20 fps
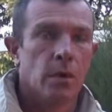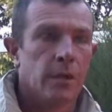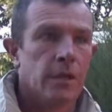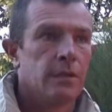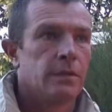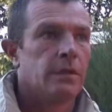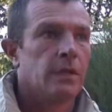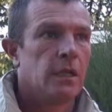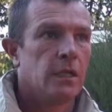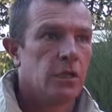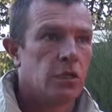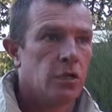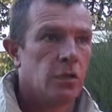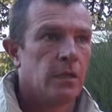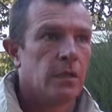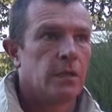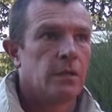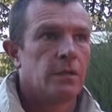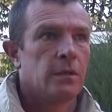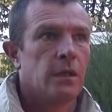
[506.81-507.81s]
borders, the
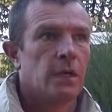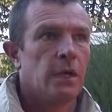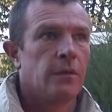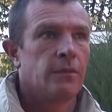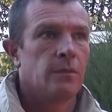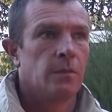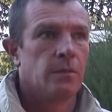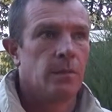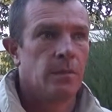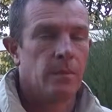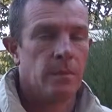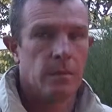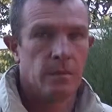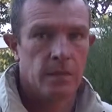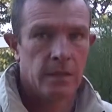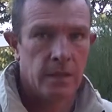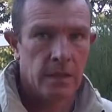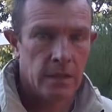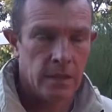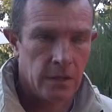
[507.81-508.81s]
insurance, you have to
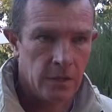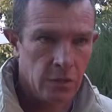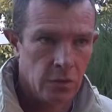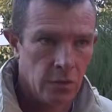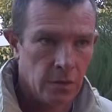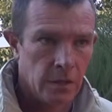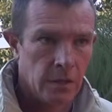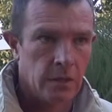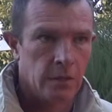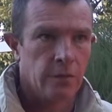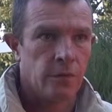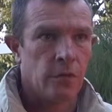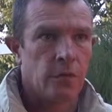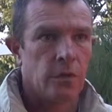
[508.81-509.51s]
get insurance for